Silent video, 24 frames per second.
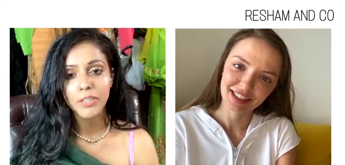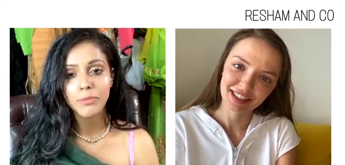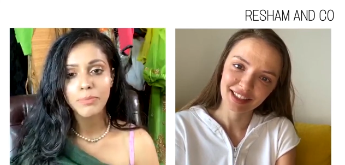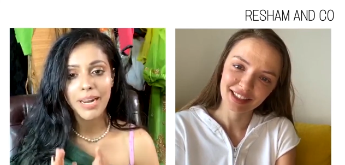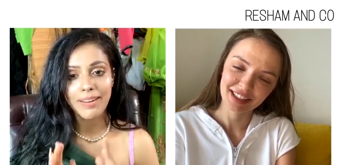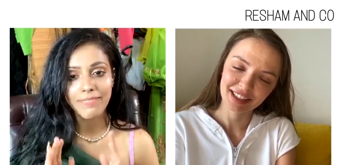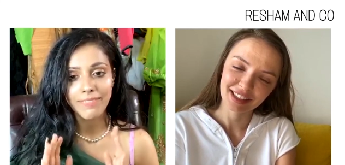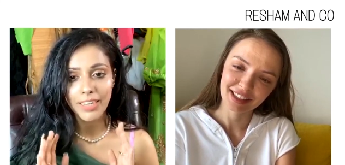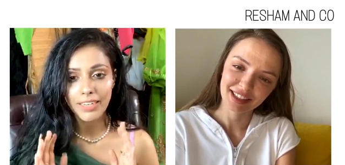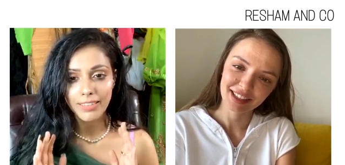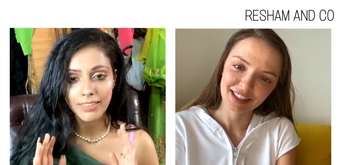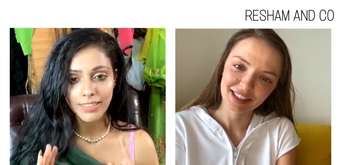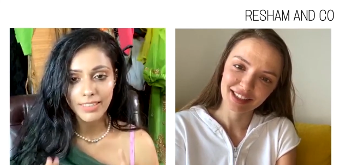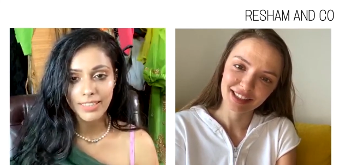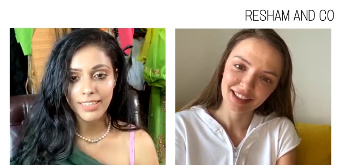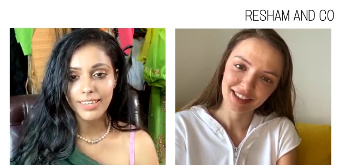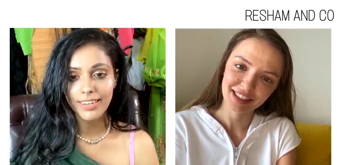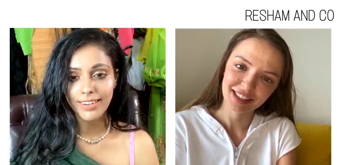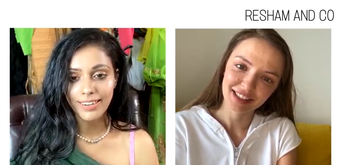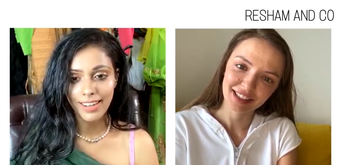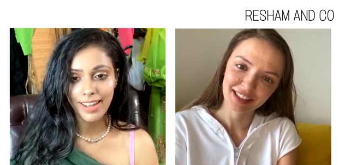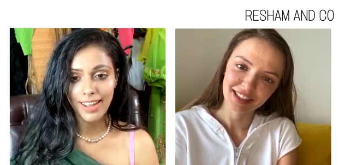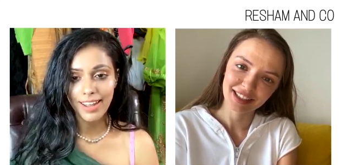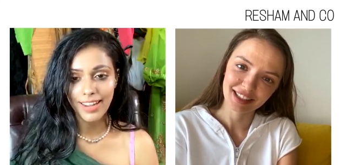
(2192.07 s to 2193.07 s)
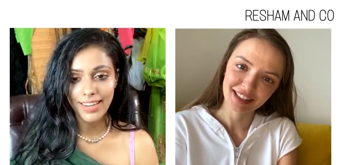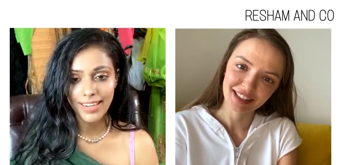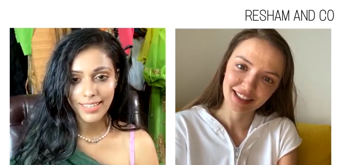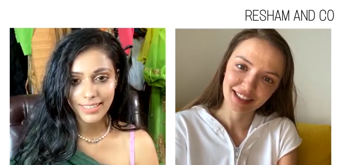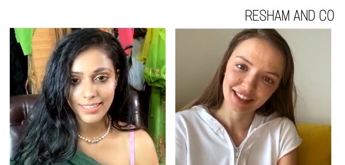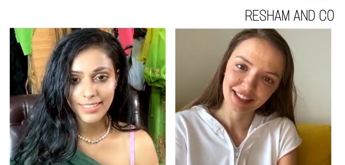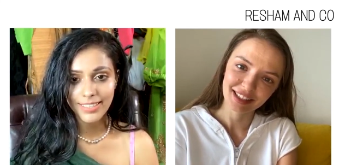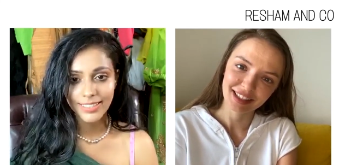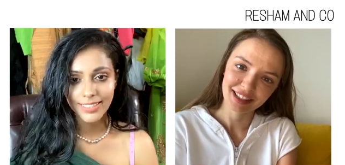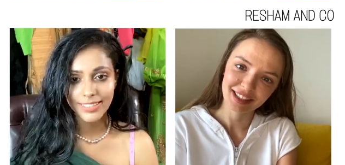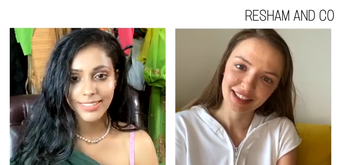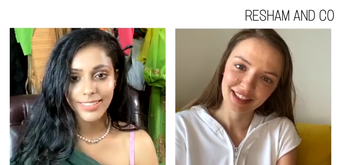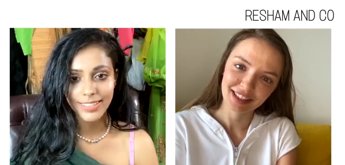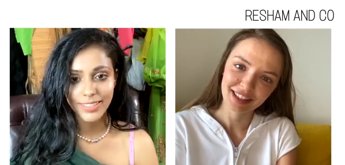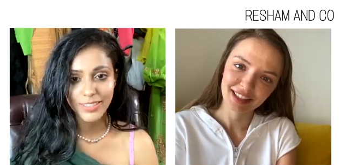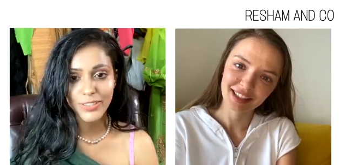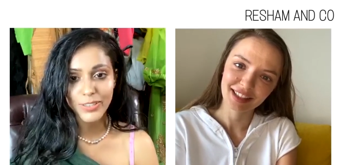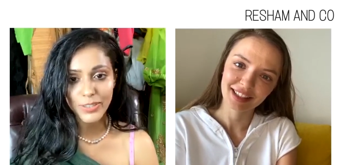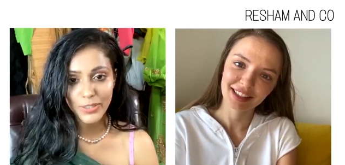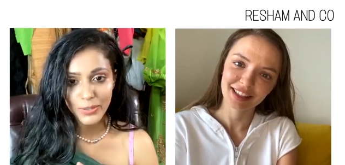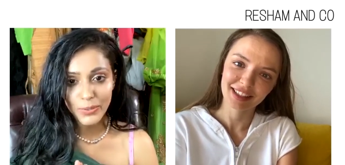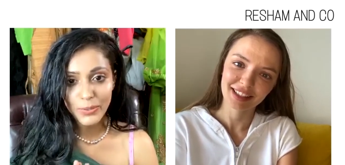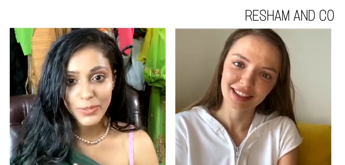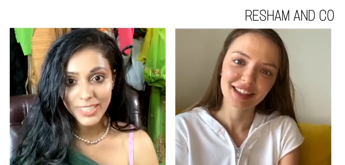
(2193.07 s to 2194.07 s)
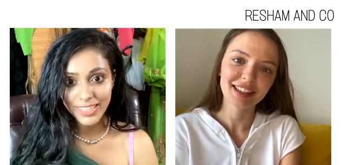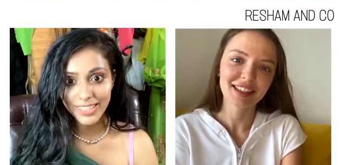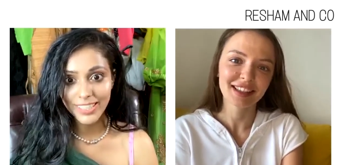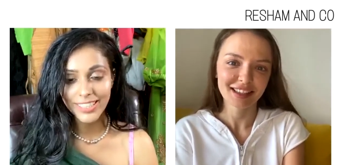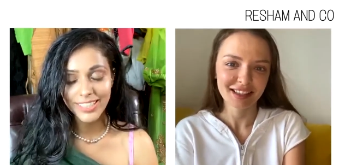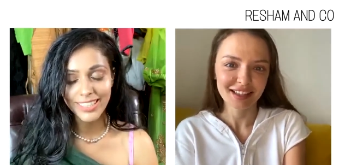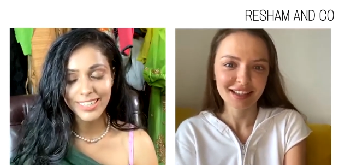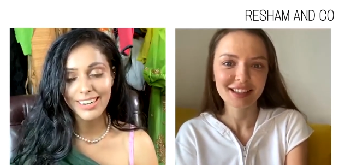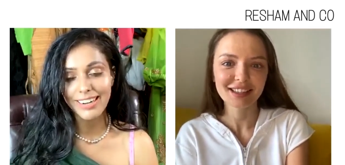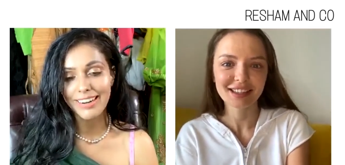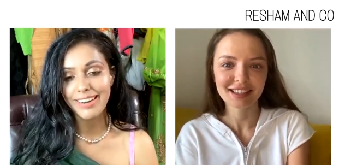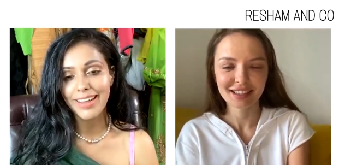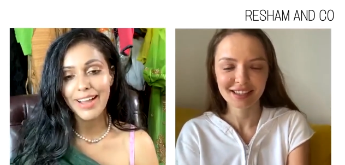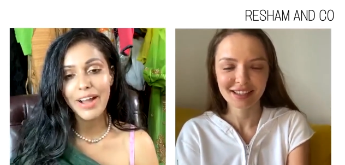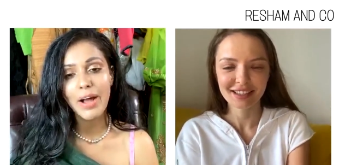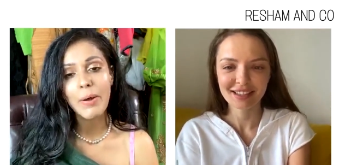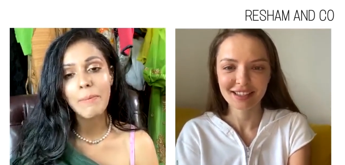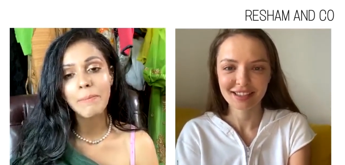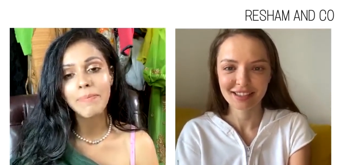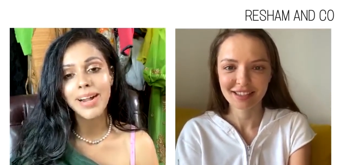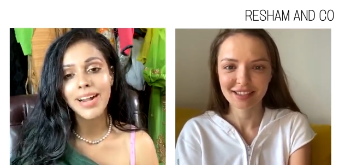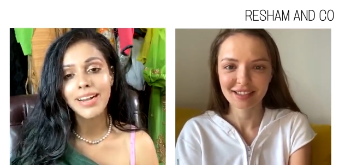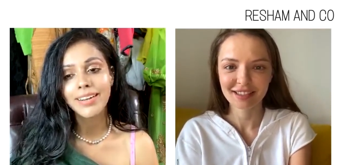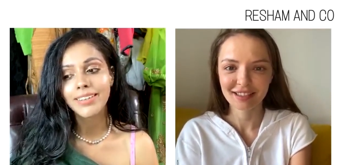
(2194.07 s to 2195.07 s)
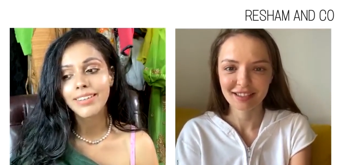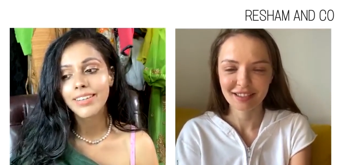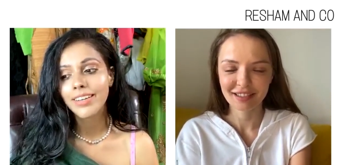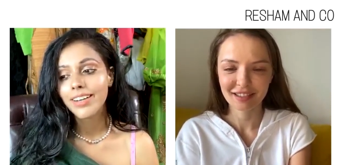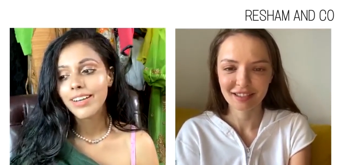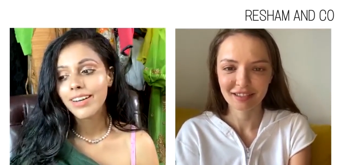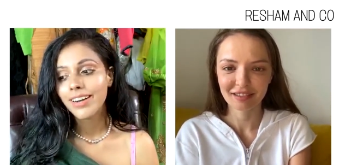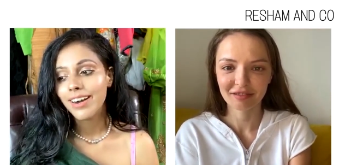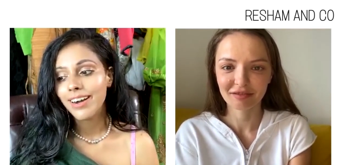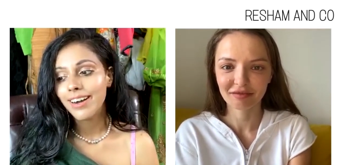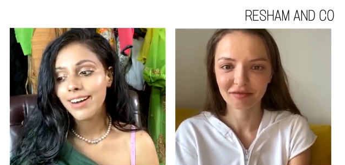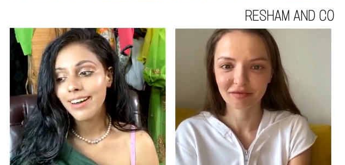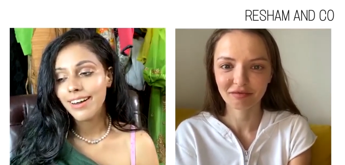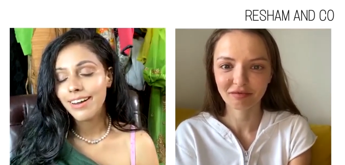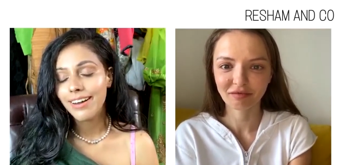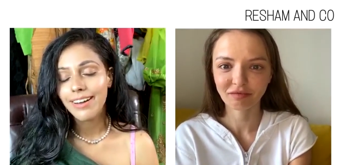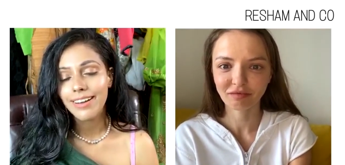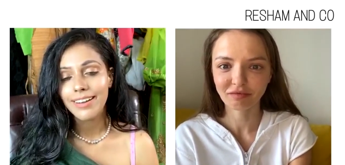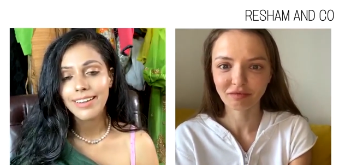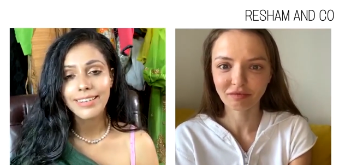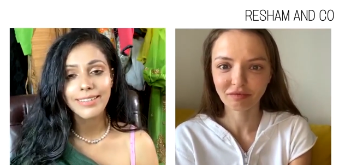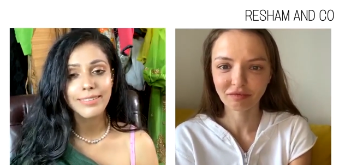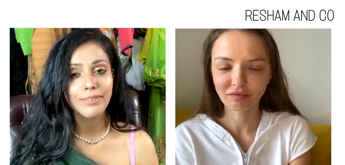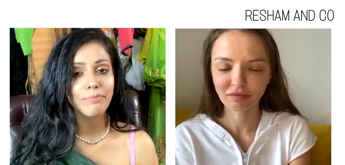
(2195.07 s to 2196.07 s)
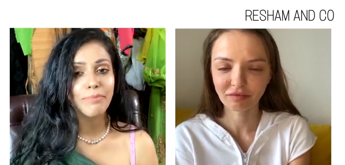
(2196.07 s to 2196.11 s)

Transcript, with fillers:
Speaker 1: prevalent in India. It's it's rooted in India, but uh,